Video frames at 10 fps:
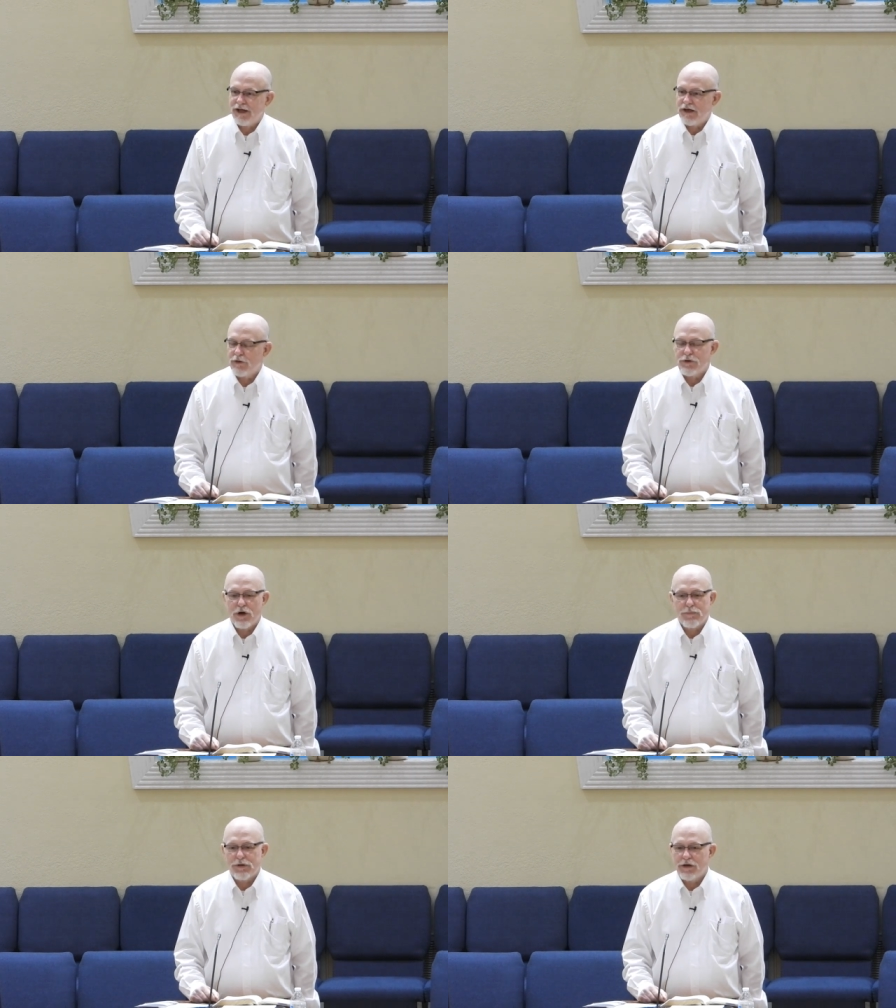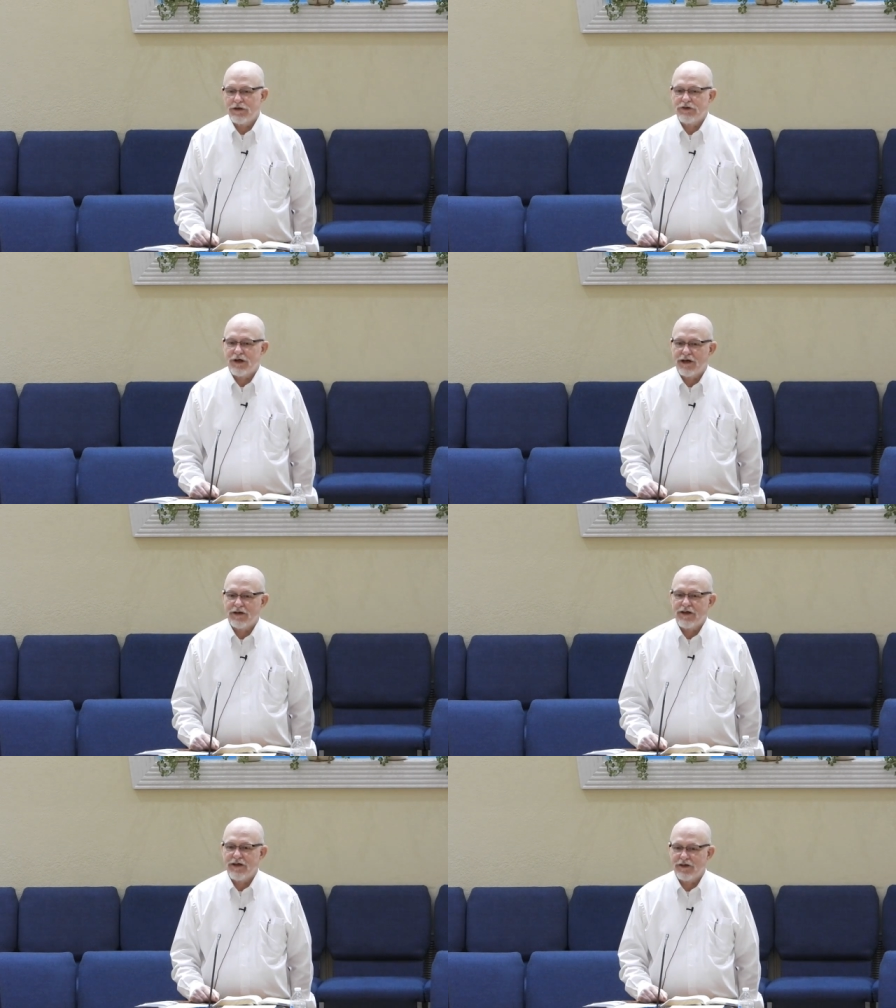I know y'all probably
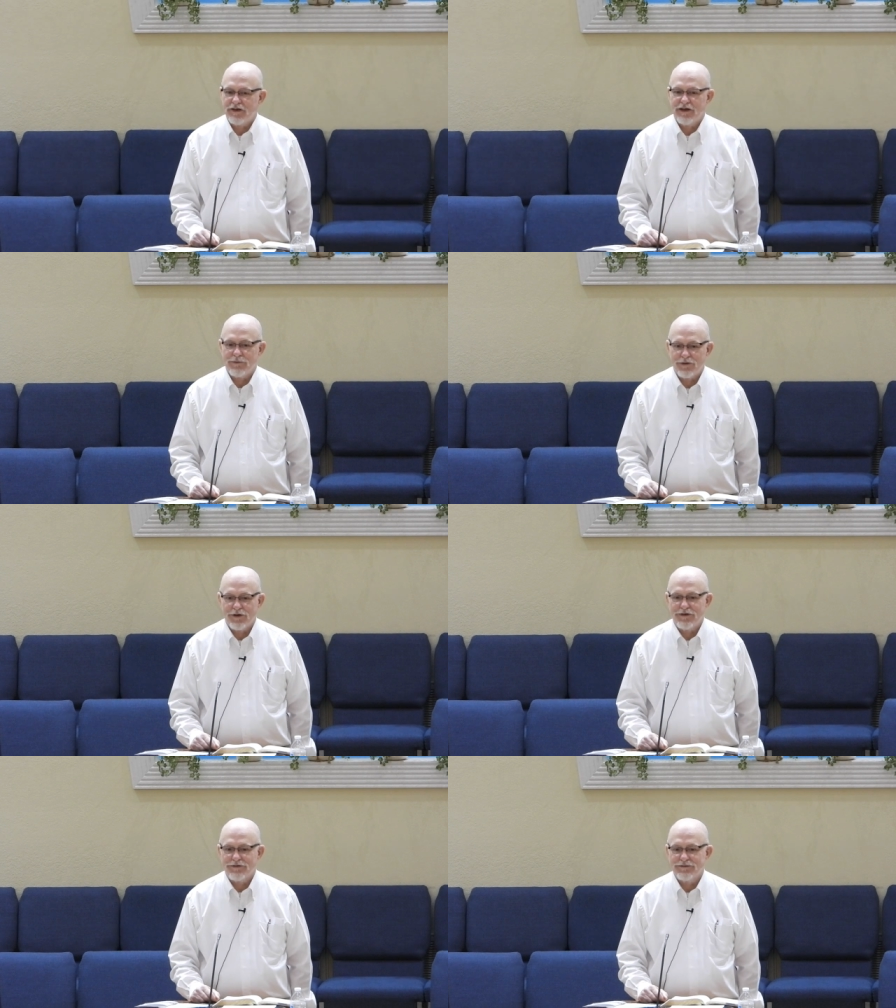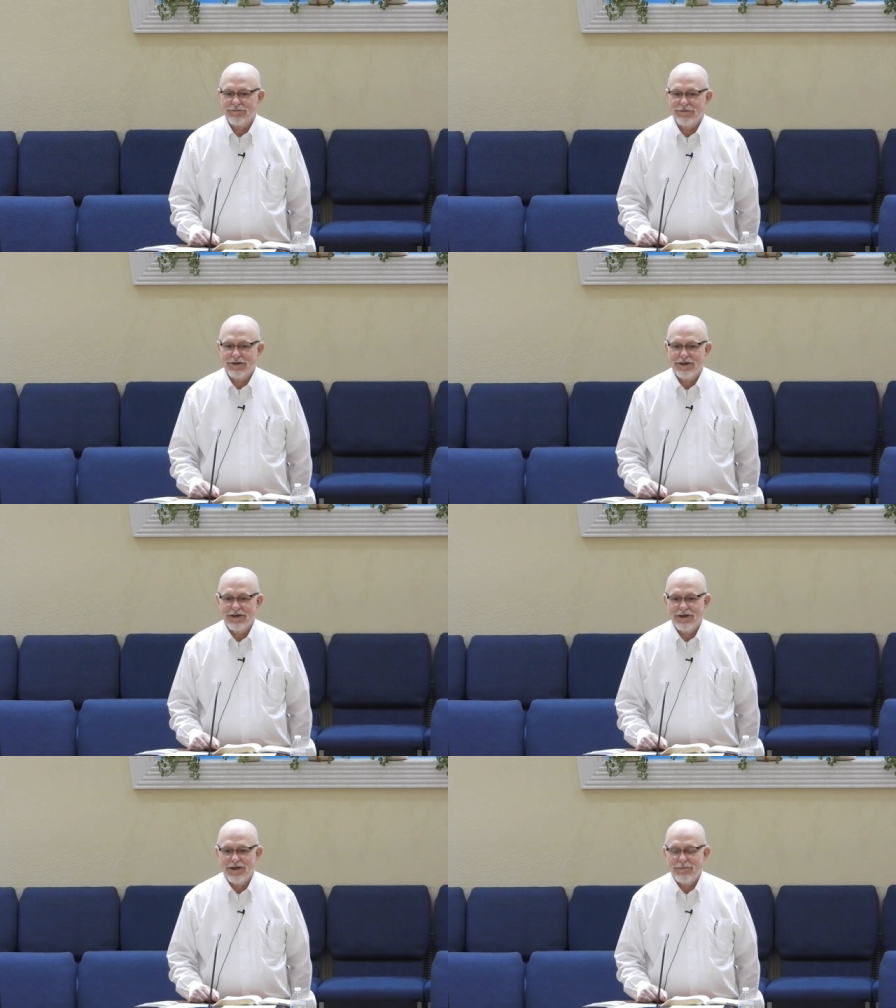tired of hearing that word,
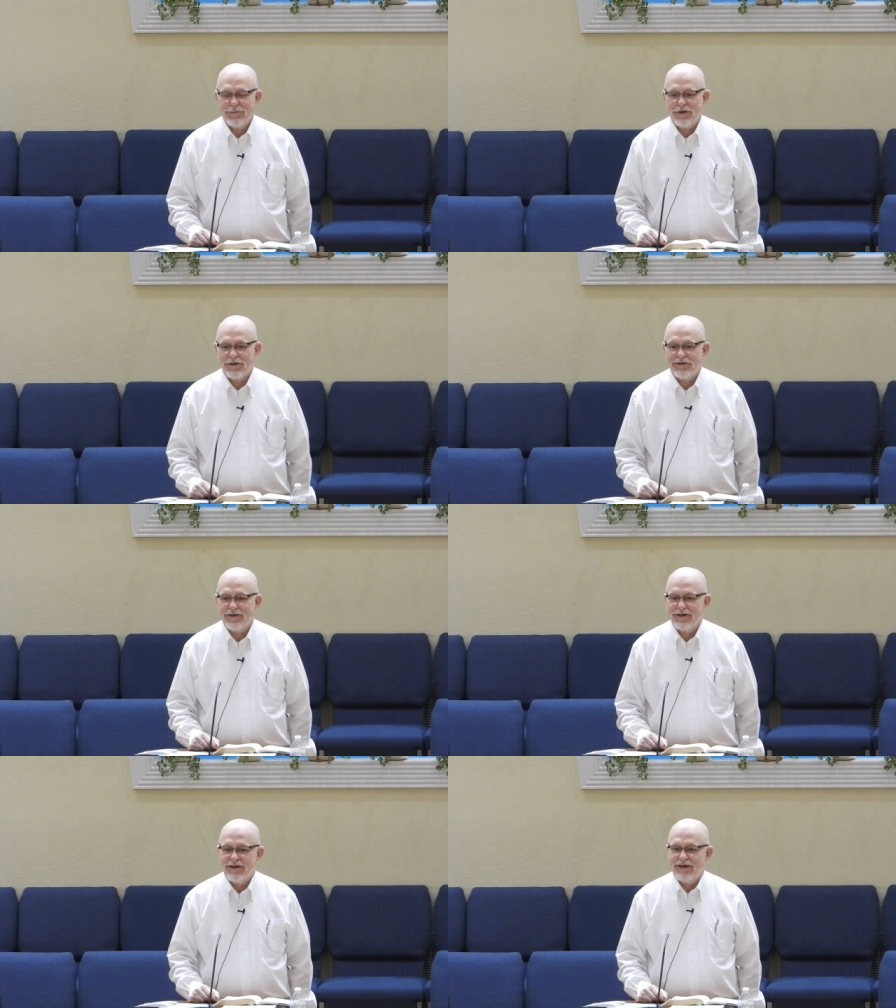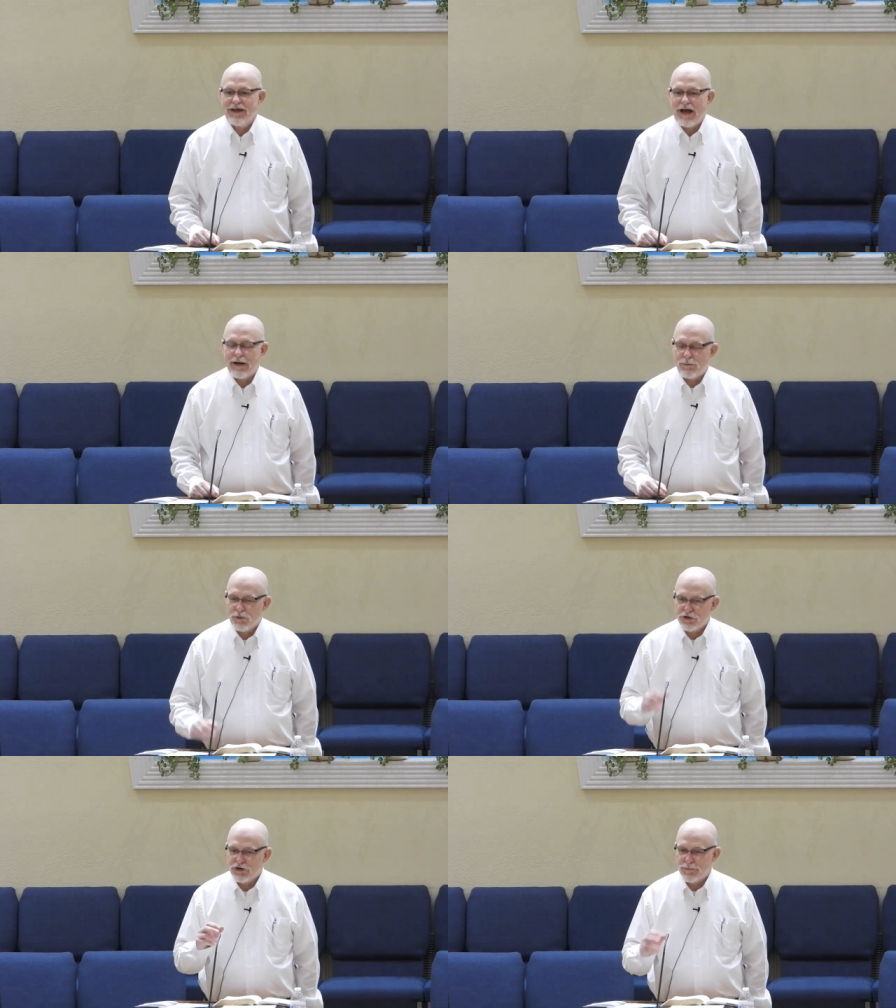but I
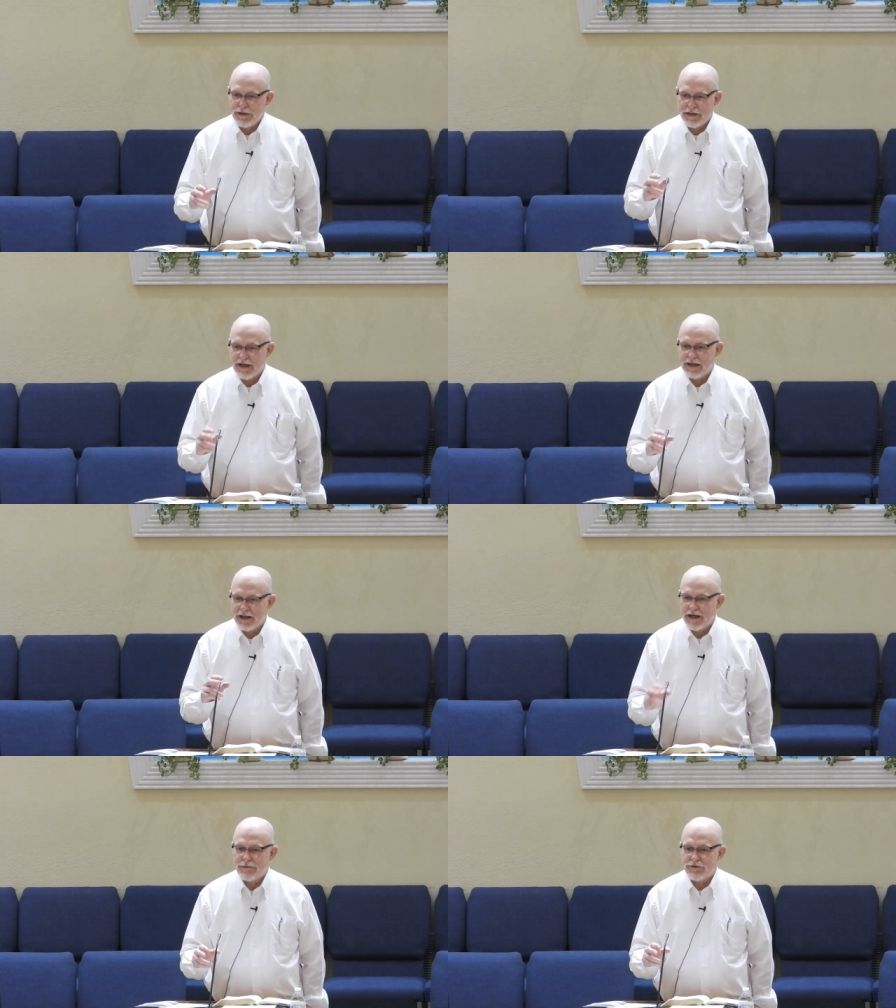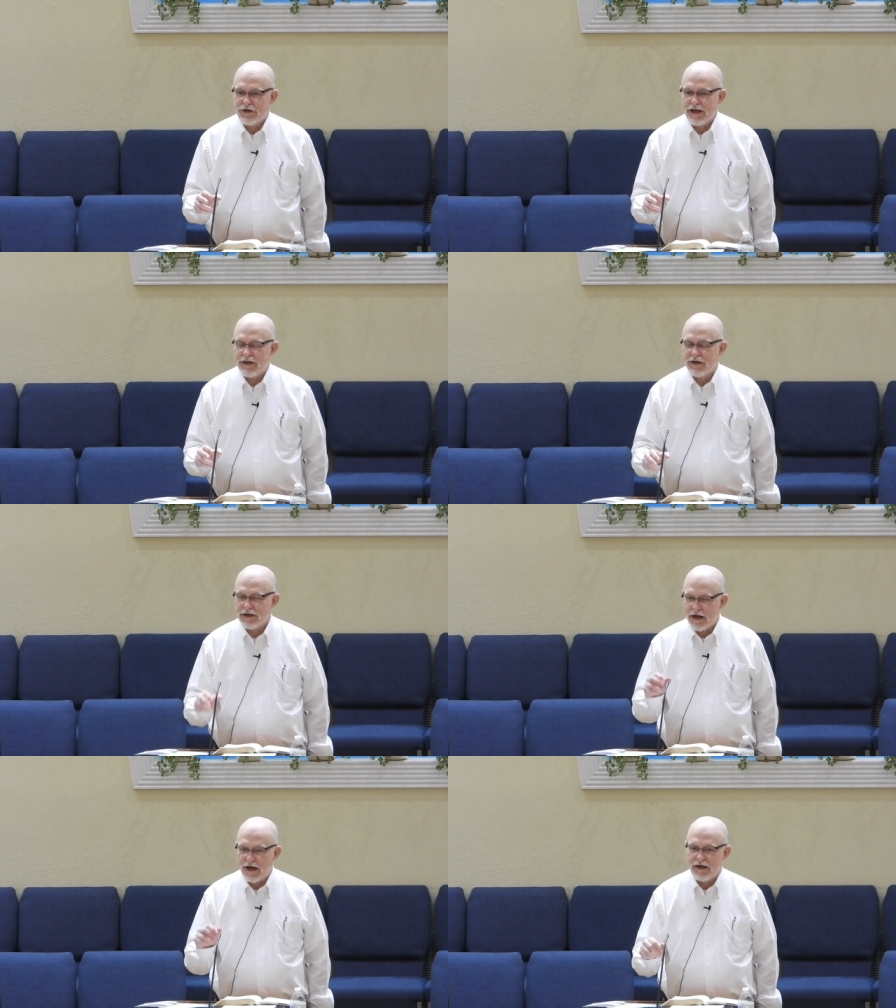want us to be that lampstand
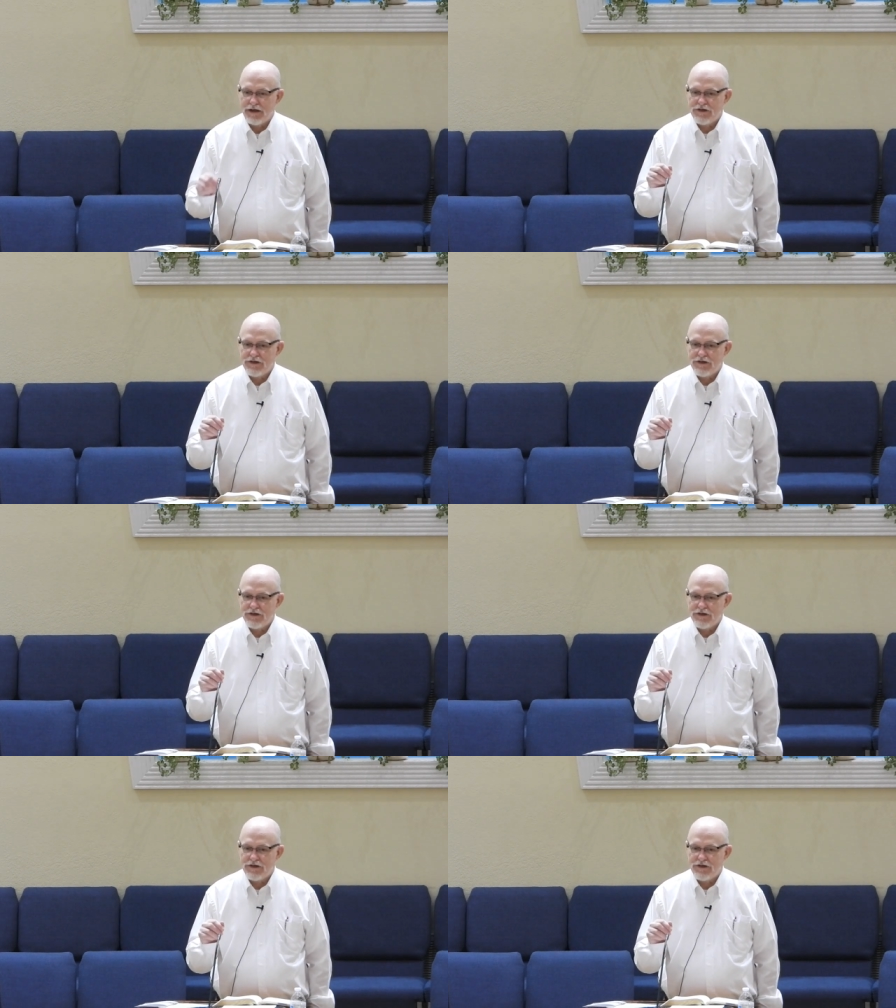that God